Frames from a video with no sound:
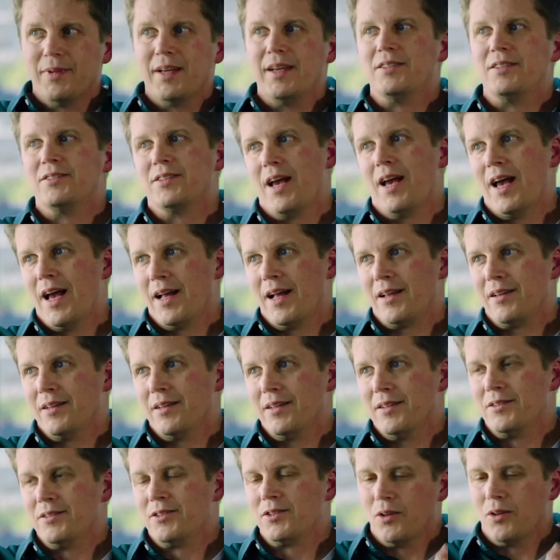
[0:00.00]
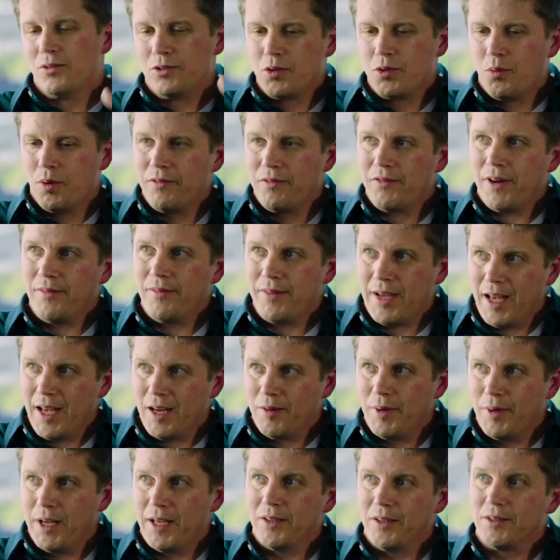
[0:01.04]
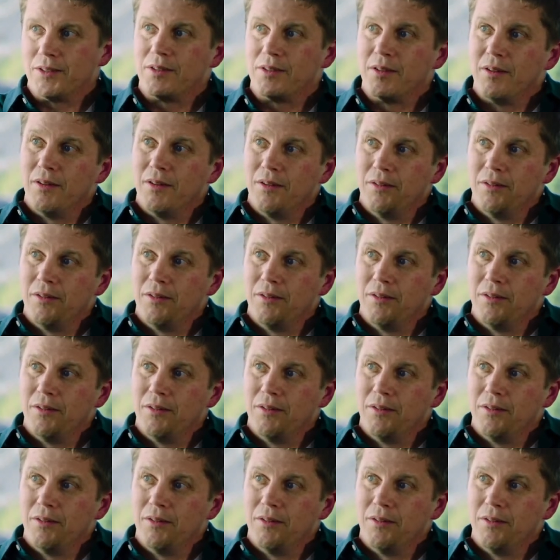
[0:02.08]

yeah. exactly. Yeah, okay. So 25 animators,